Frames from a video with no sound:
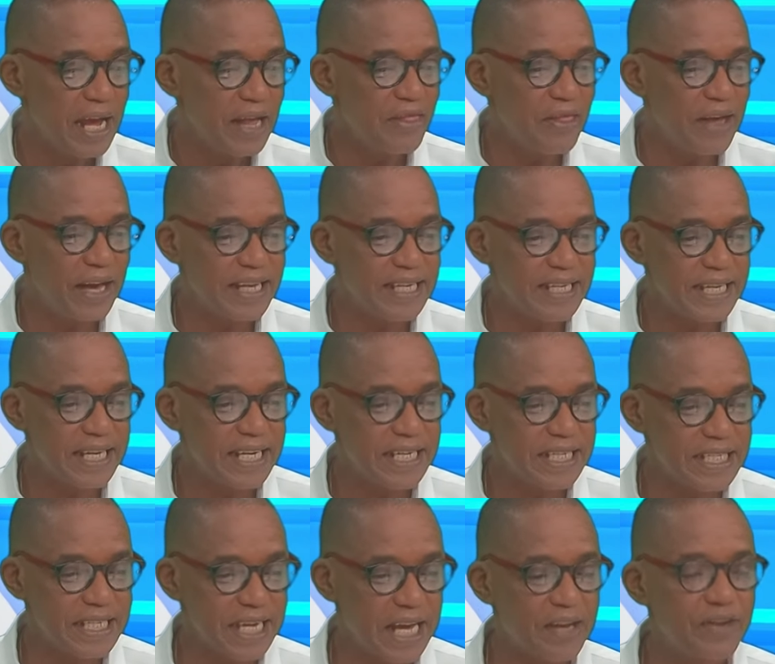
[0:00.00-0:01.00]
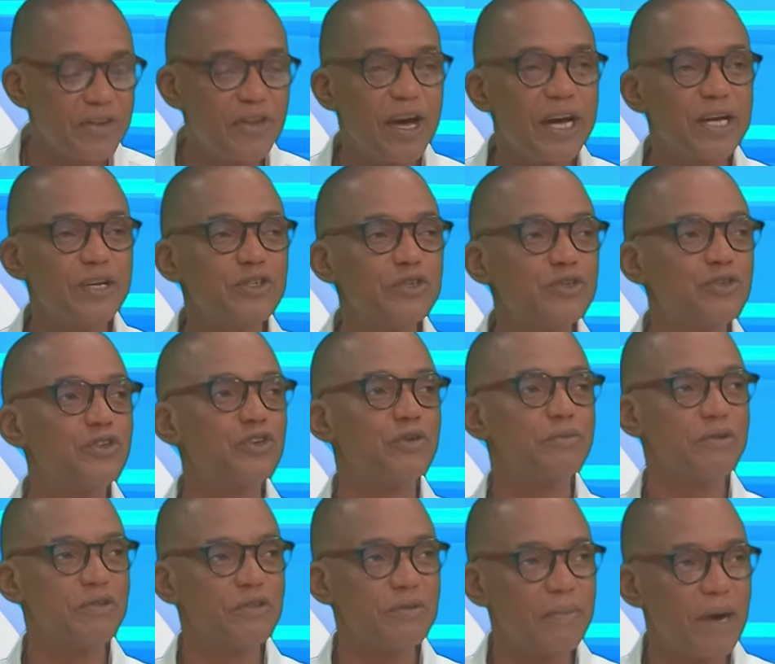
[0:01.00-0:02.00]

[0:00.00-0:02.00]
That is at 9 to 2. Mr.